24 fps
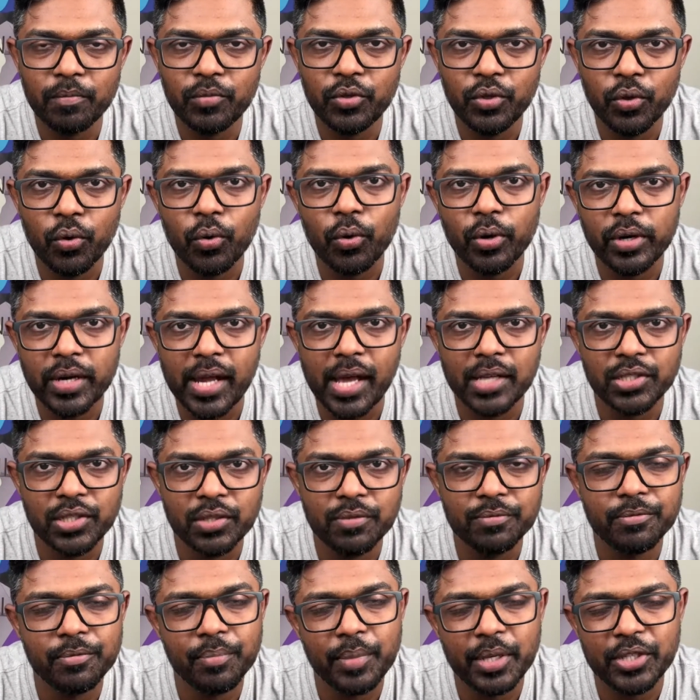
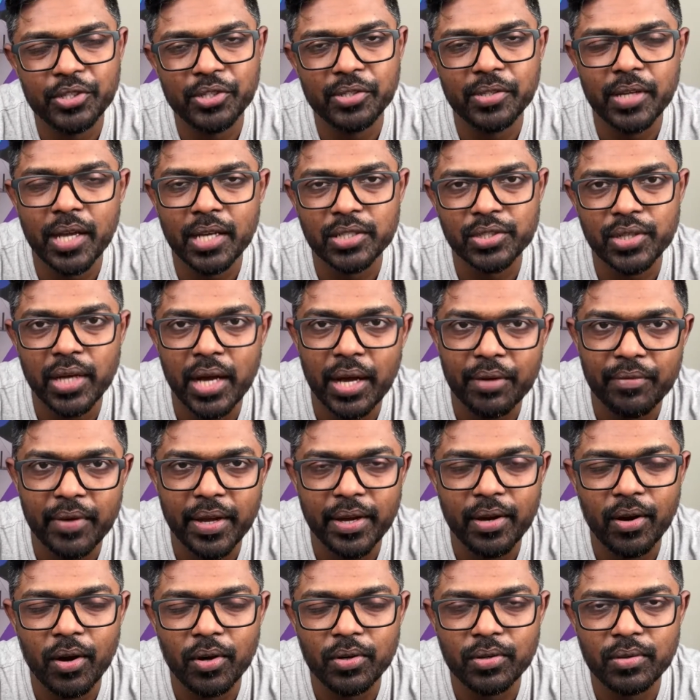
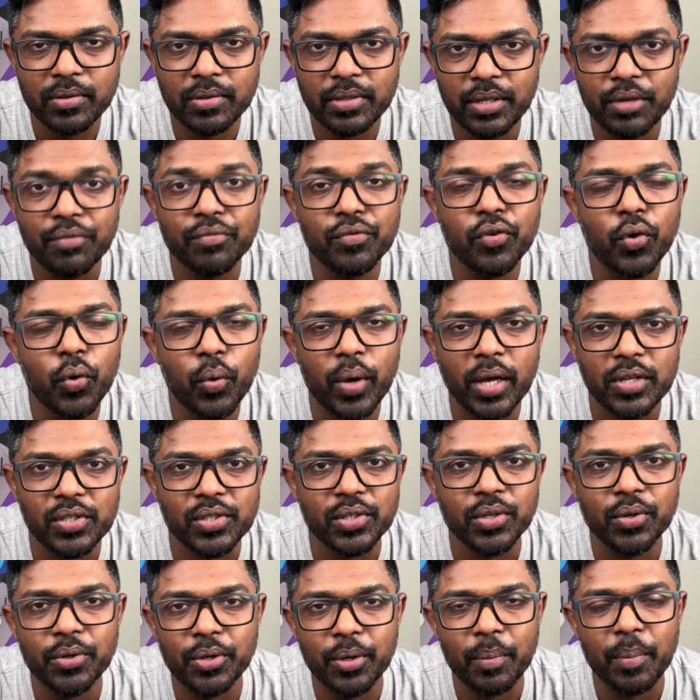your-information-highway.info as a
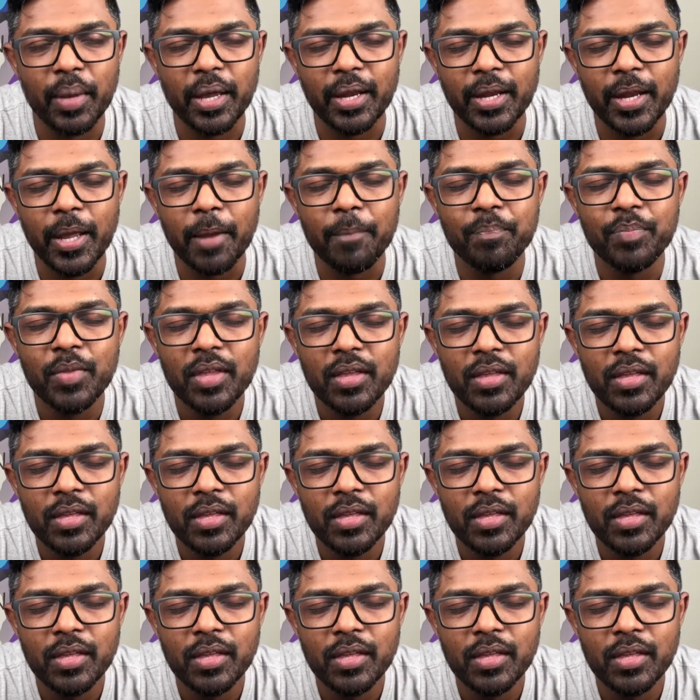good domain name.